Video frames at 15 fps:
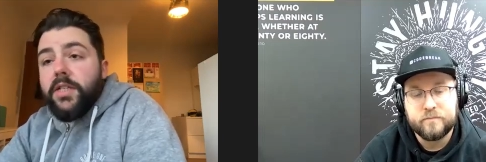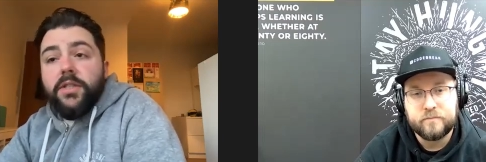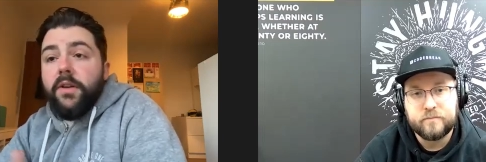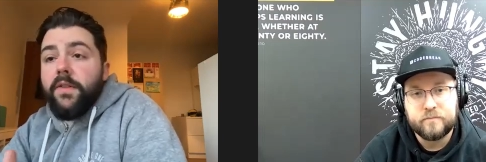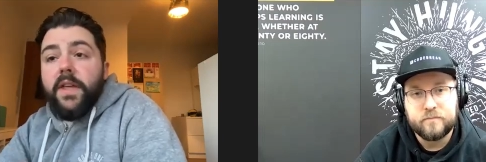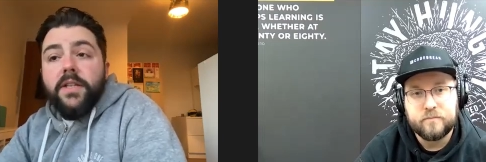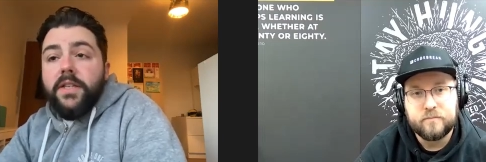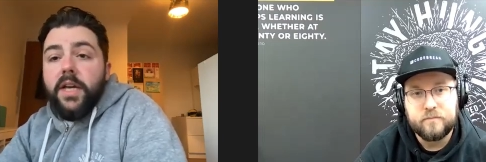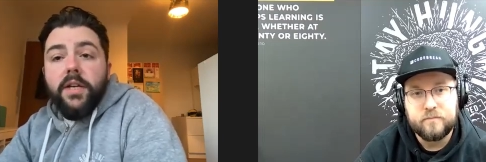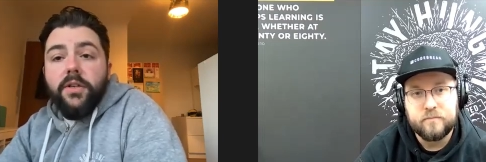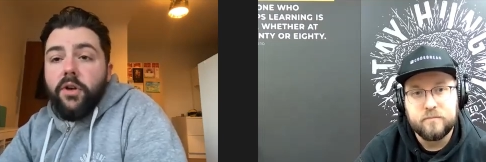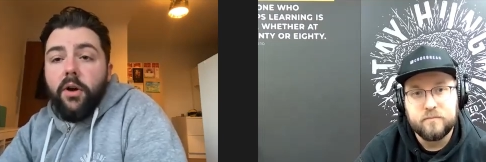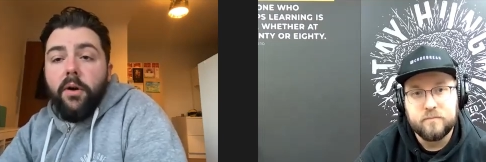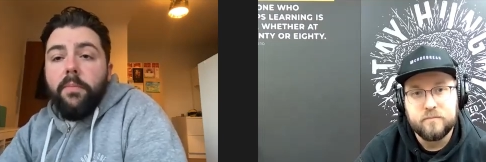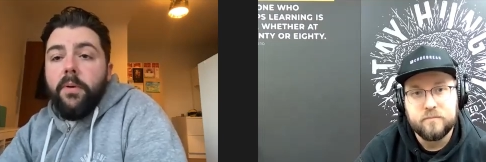Speaker 1: It's not their day
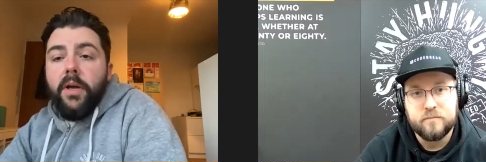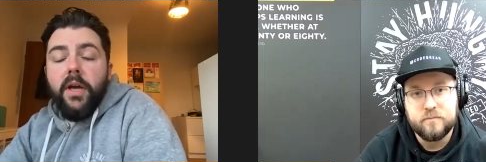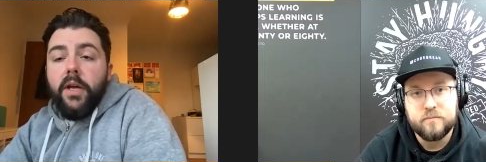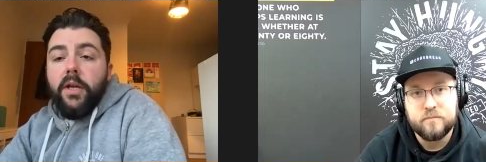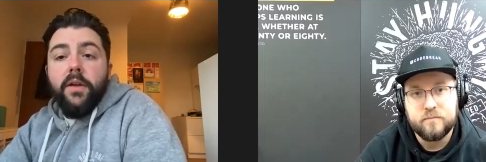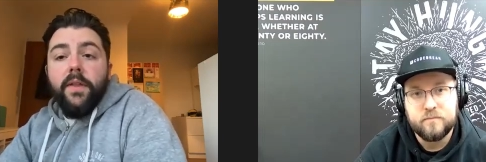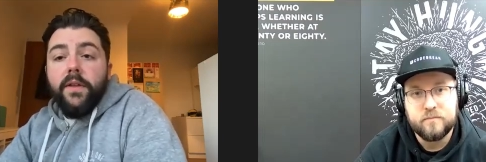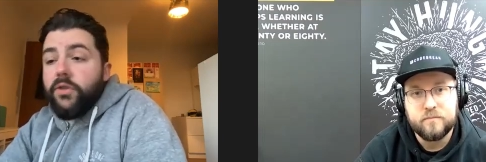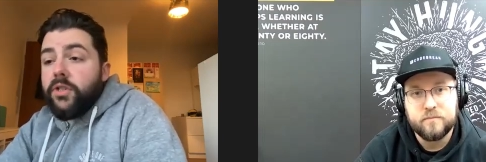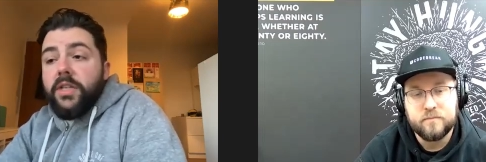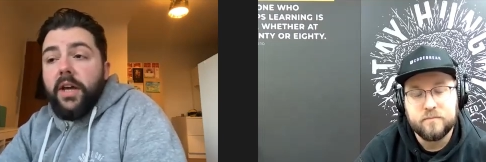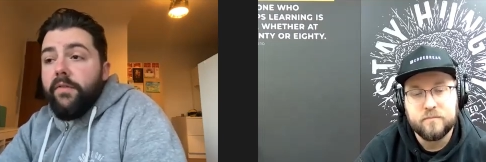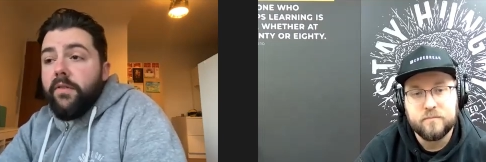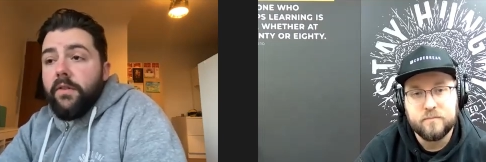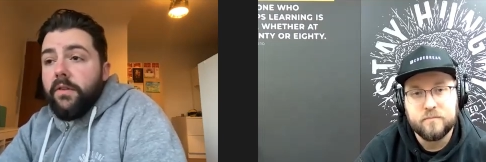job. You know, they just
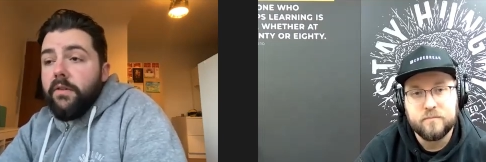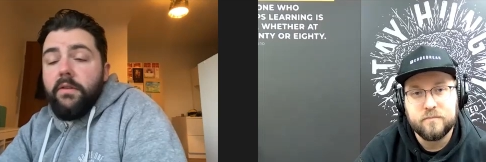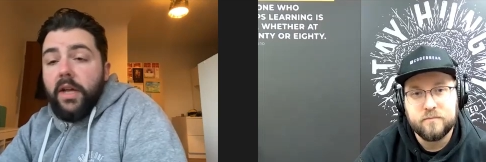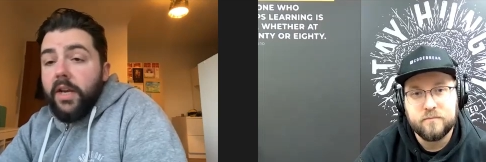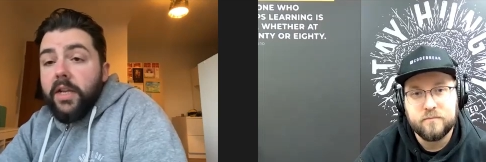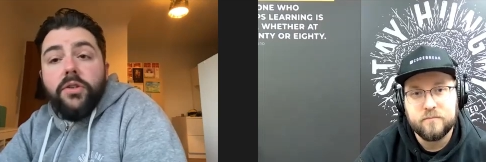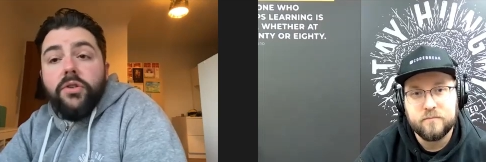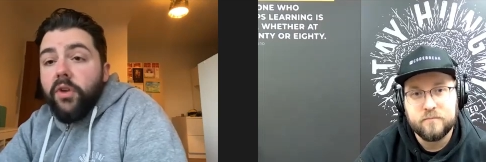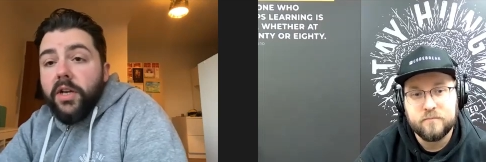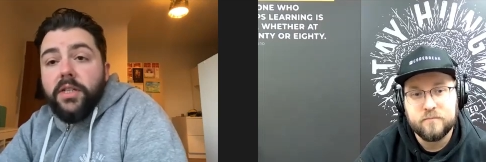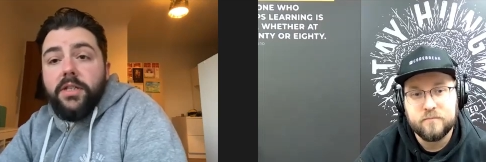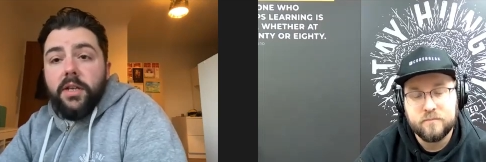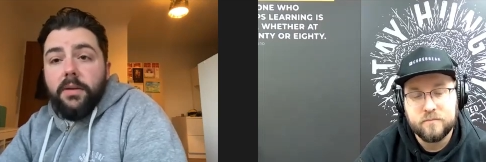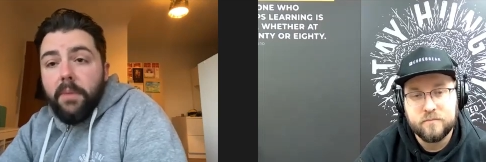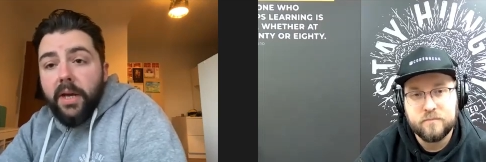have a, an
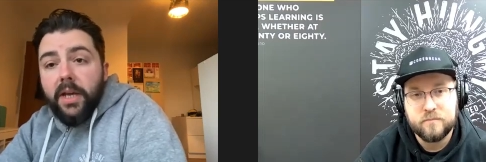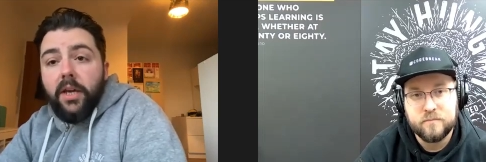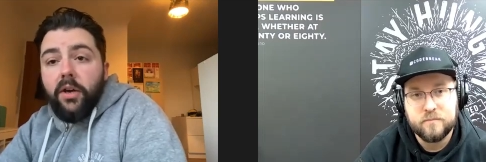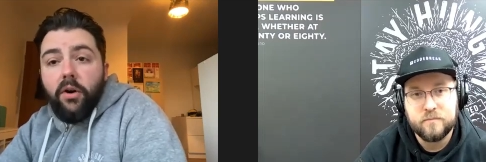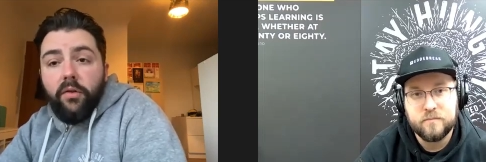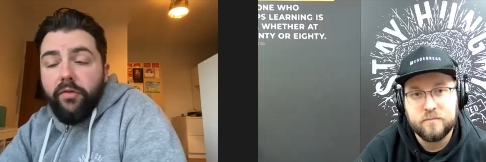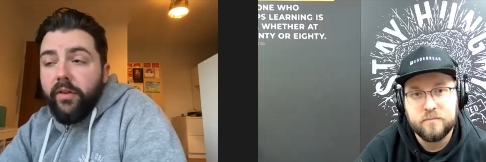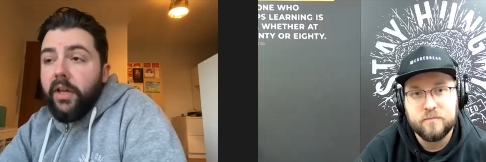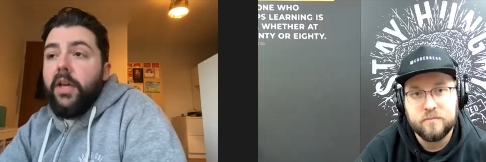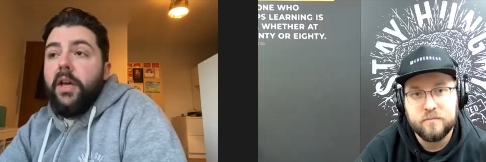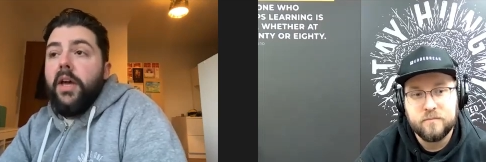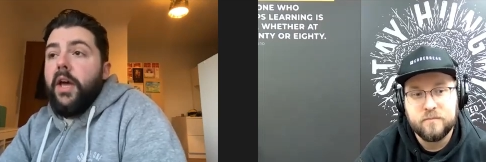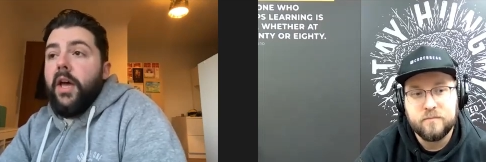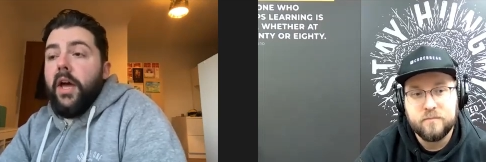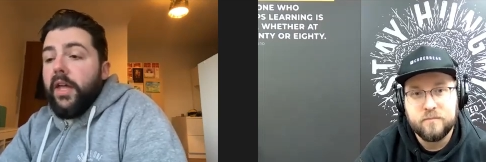interest in making coffee,
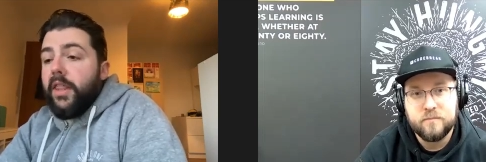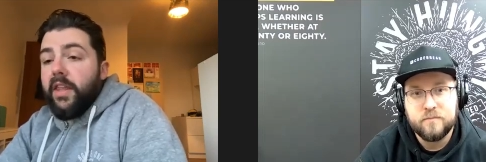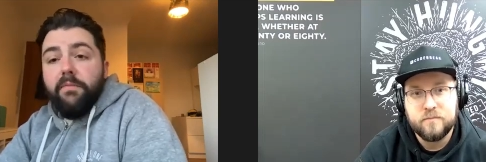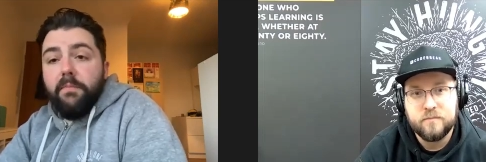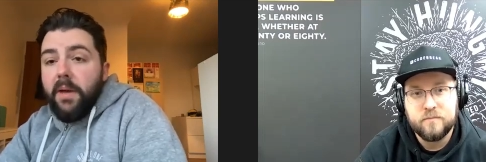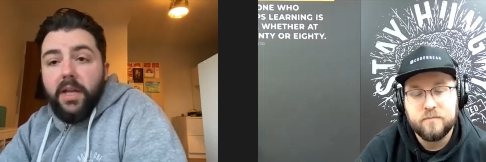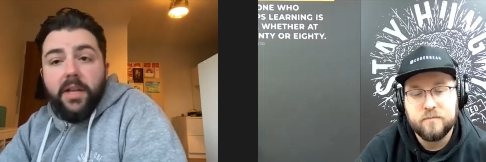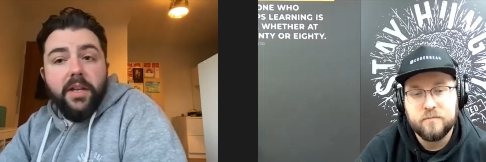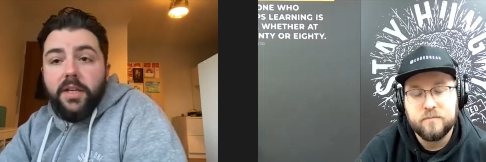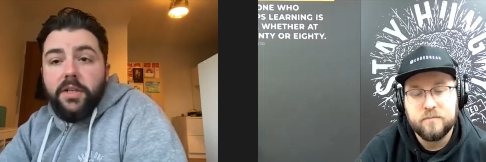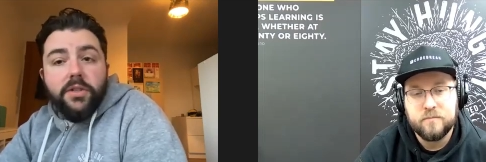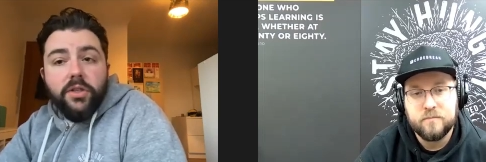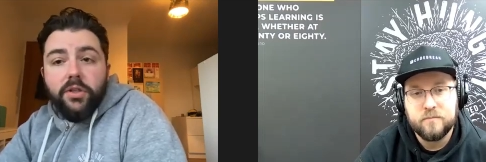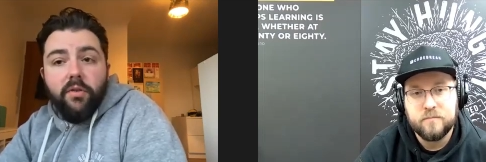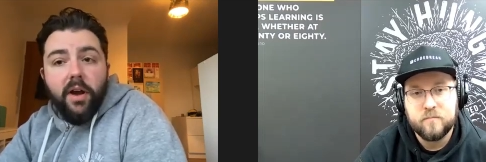and they've made an
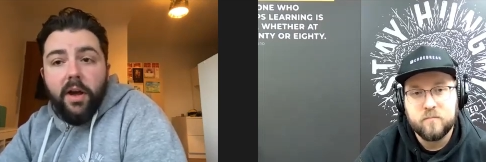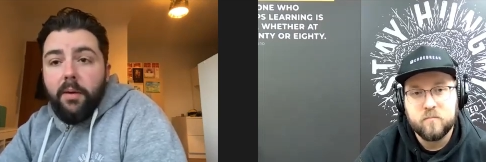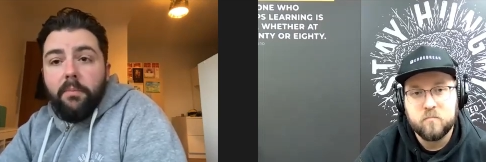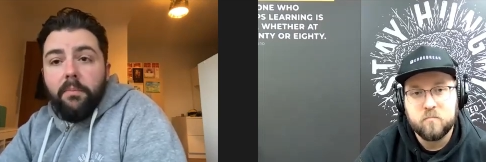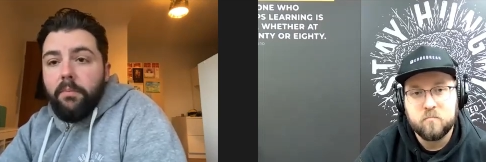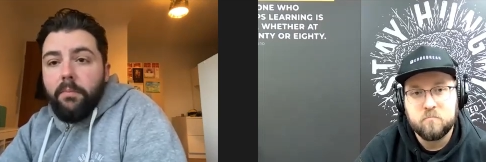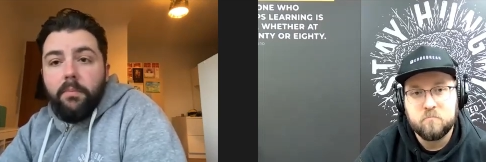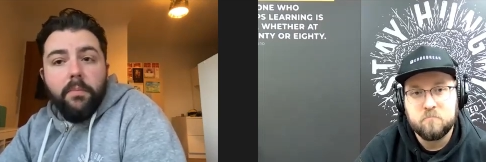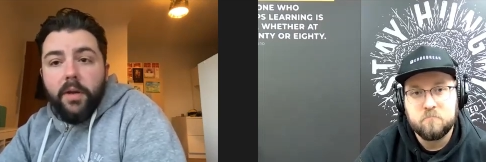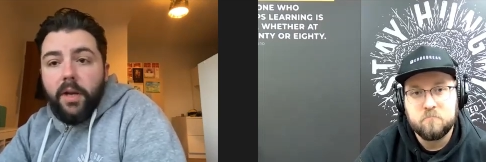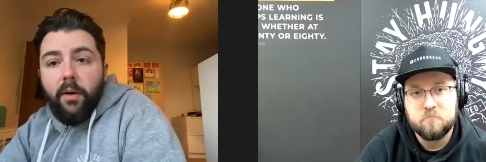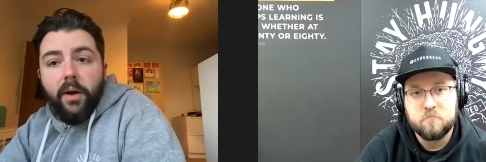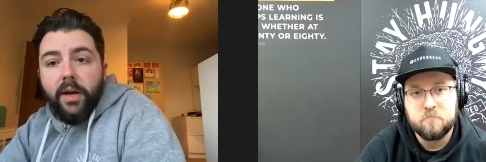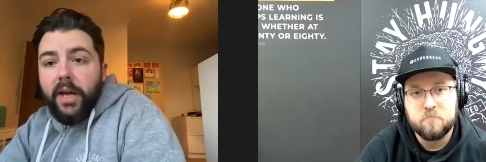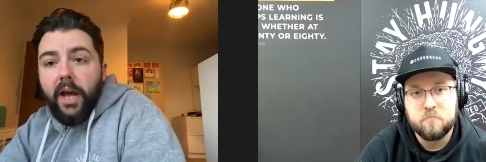Instagram, you
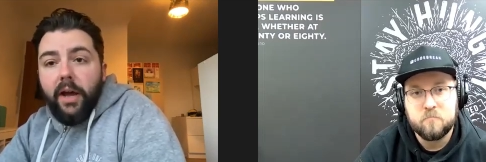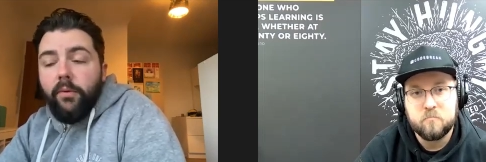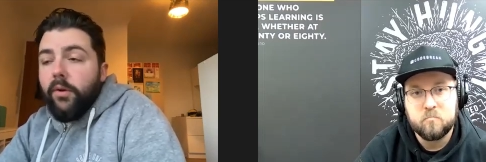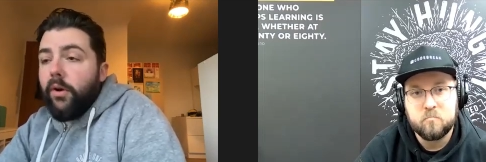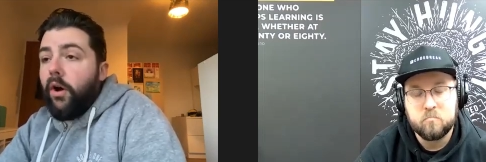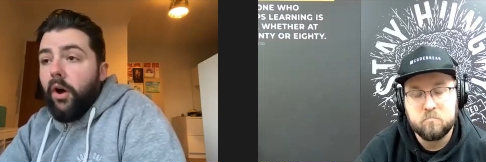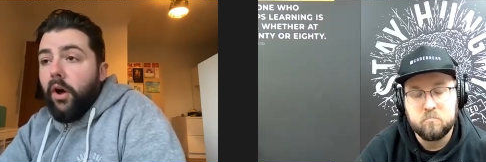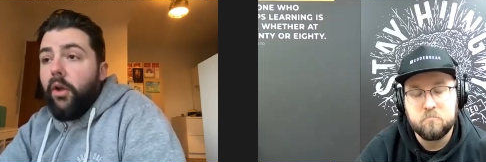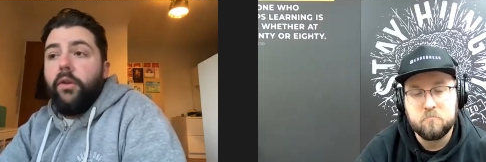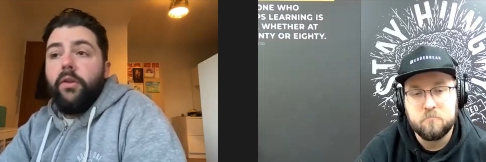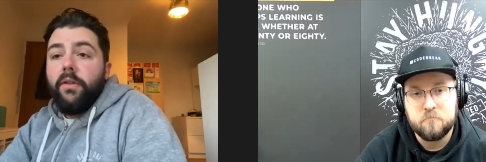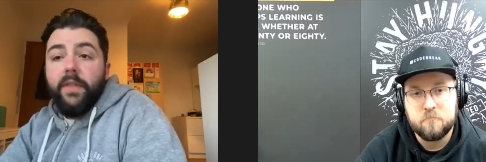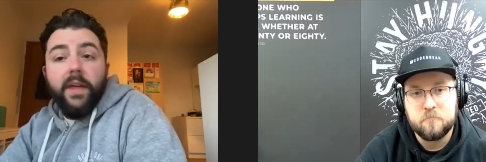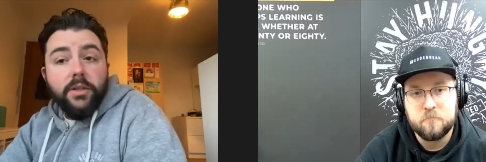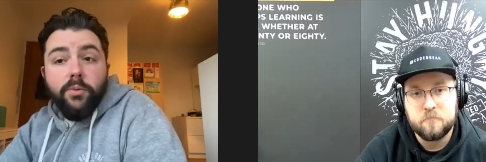know, account mm.
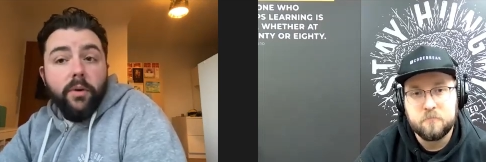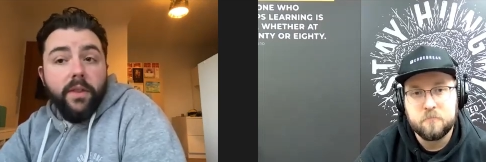on. That's